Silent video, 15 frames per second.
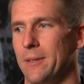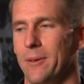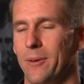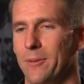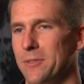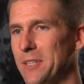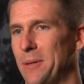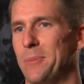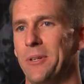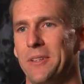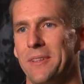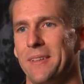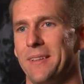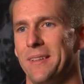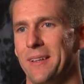you know, if
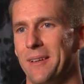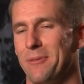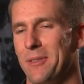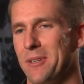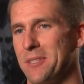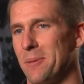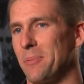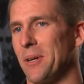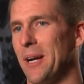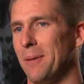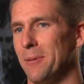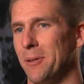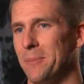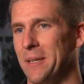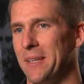someone, if there's a
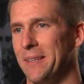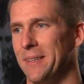problem